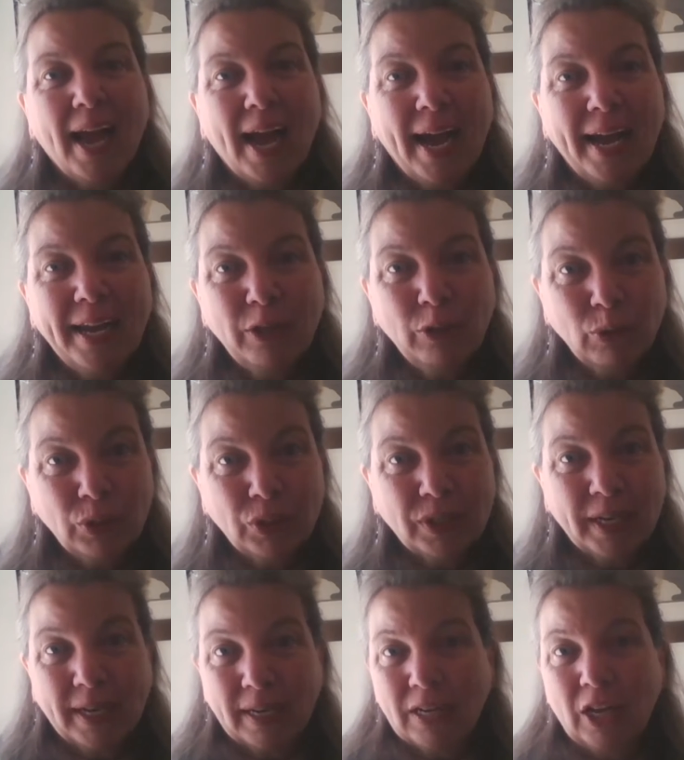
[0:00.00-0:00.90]
I use
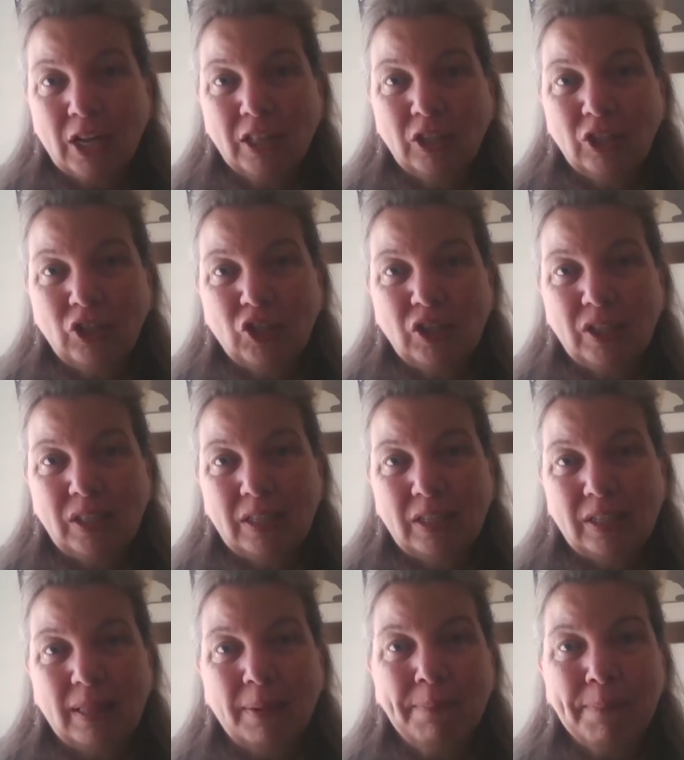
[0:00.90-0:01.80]
technology
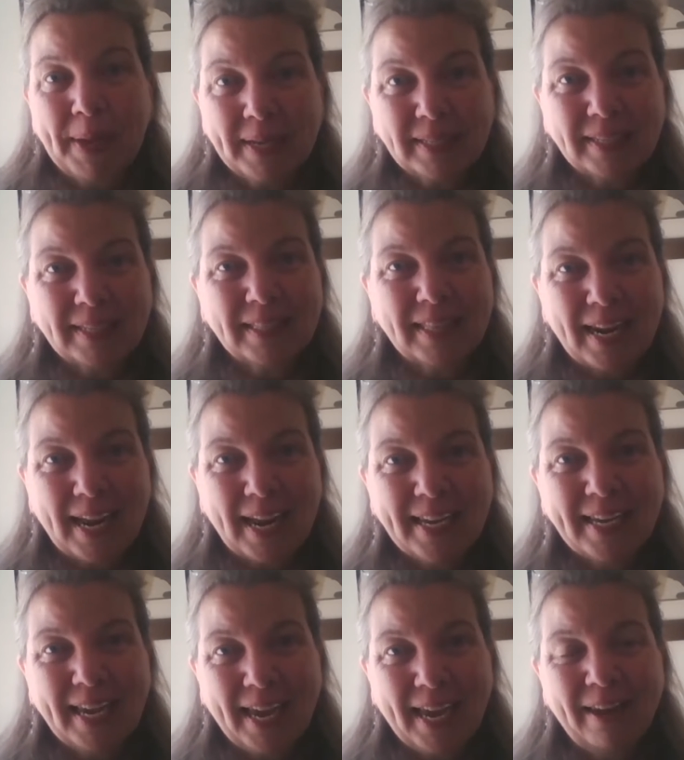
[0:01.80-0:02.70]
to the best that
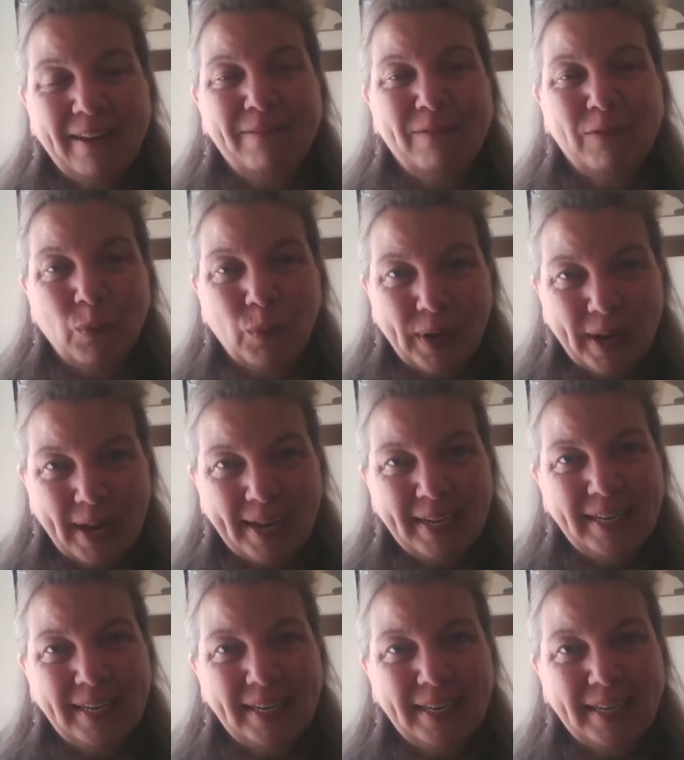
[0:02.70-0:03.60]
I can for what
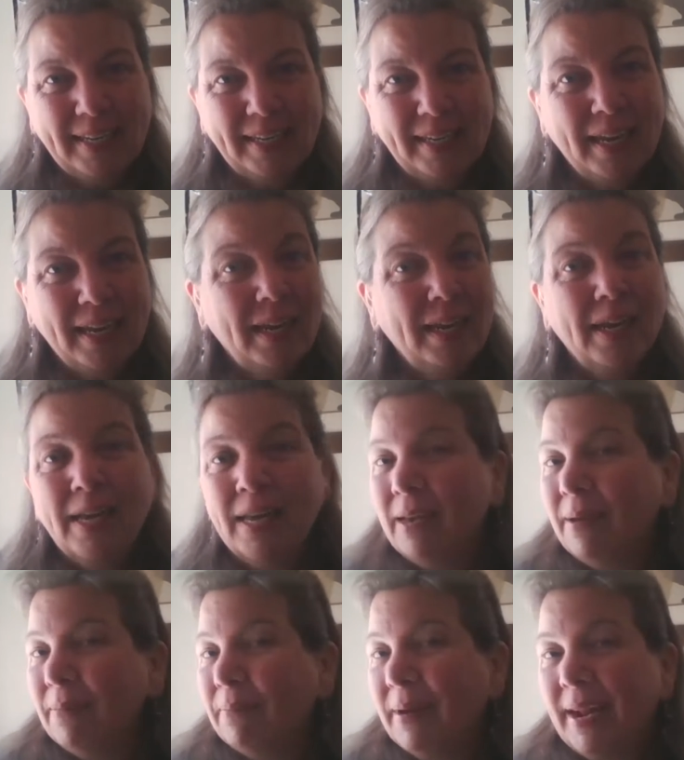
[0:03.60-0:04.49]
I need it,
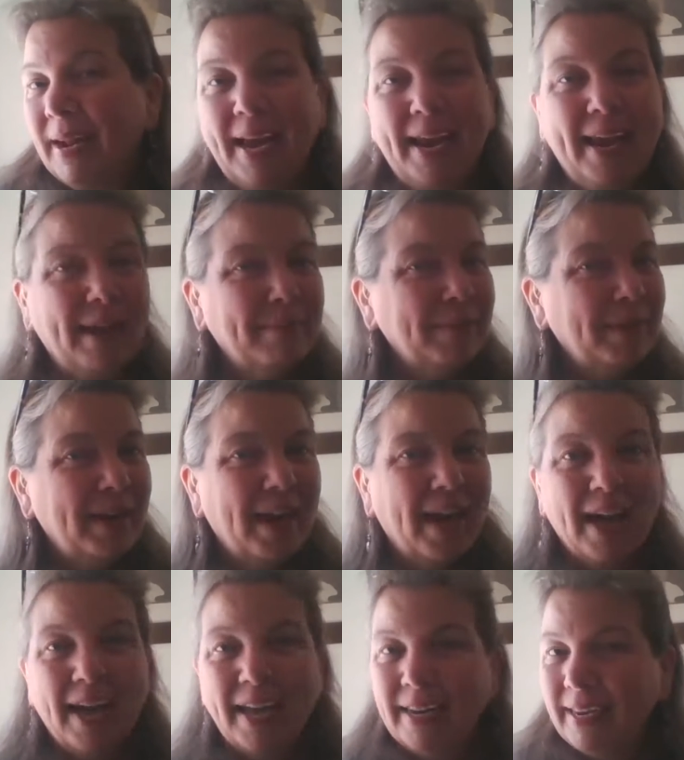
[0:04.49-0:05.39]
but I am
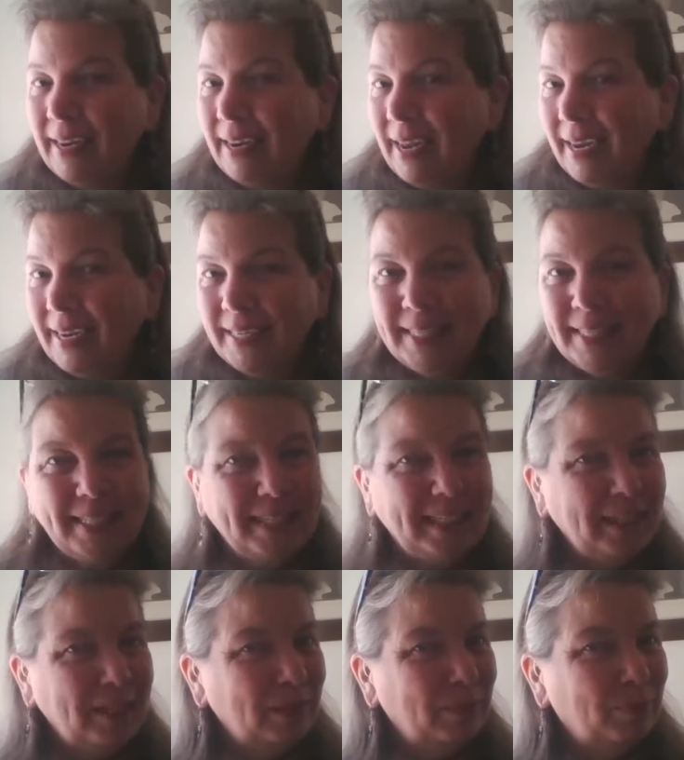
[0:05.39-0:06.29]
not an
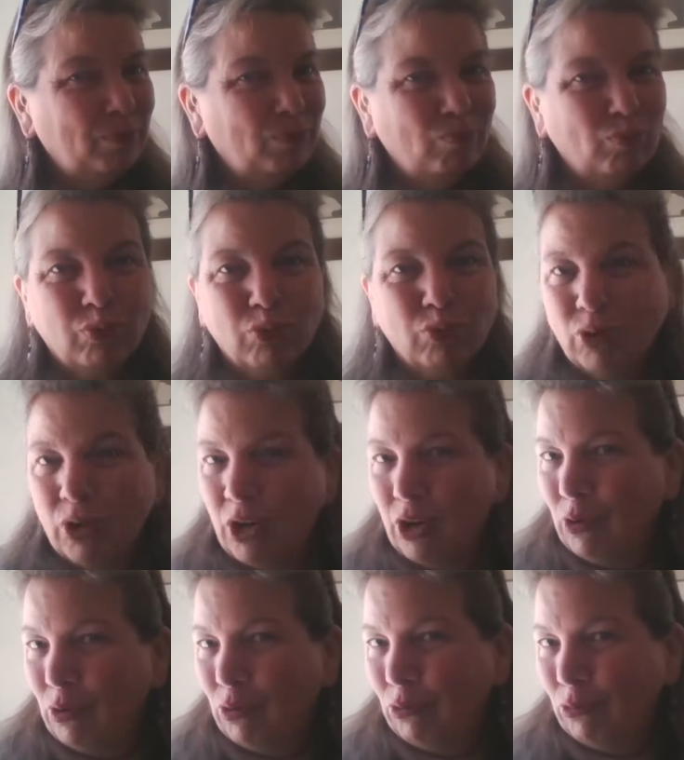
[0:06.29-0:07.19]
IT
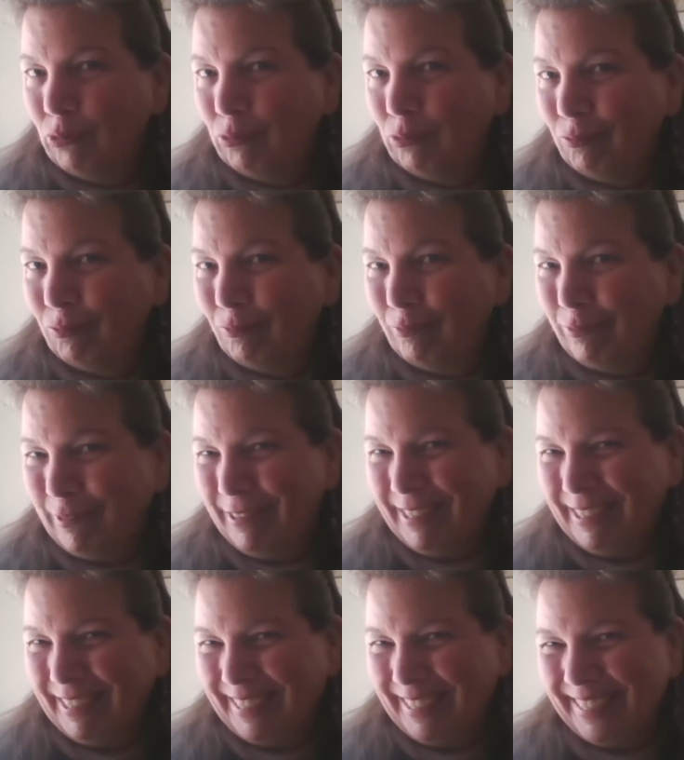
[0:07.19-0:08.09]
pro
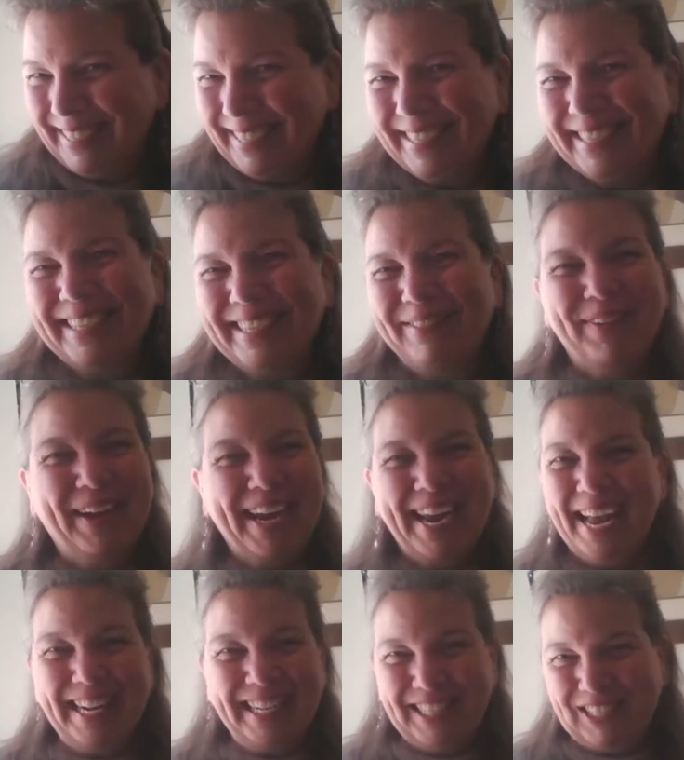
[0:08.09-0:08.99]

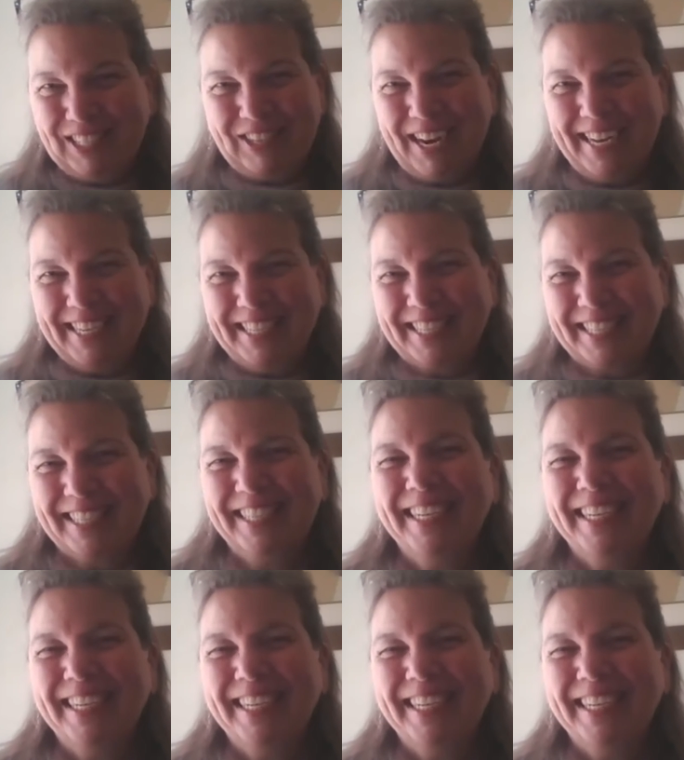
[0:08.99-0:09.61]
by any stretch.